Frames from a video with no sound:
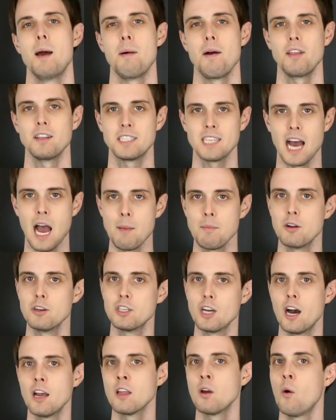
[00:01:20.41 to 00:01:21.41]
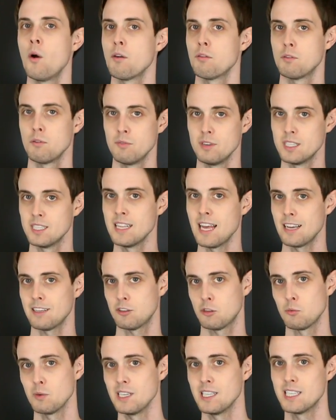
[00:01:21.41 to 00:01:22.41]
By the time you're done going through these
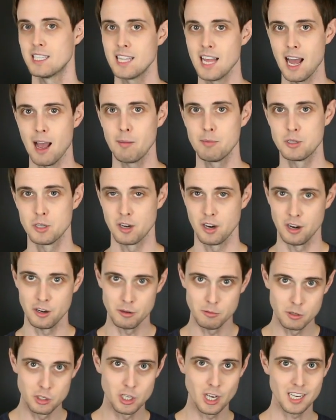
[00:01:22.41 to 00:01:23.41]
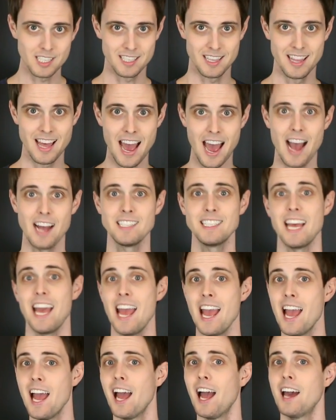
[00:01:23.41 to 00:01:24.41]
next 3 steps, you're going to do just that,
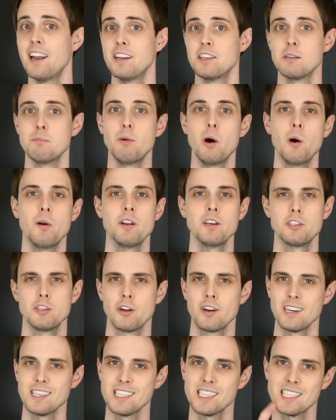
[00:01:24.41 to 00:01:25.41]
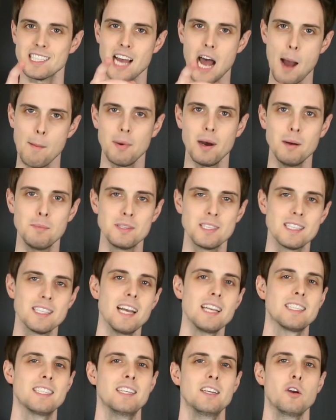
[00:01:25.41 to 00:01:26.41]
and as a bonus, you're going to stop
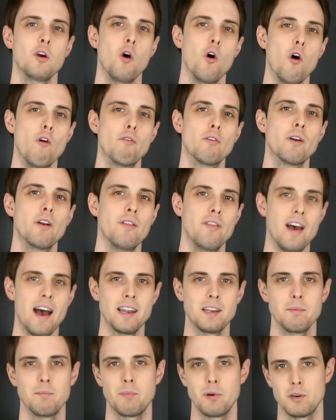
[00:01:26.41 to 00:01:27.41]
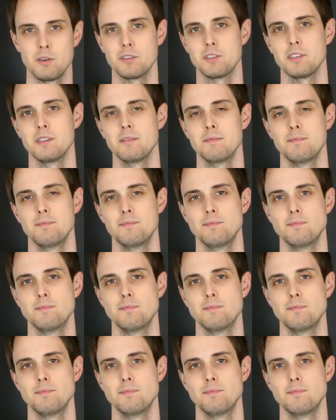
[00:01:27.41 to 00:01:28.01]
obsessing over that person.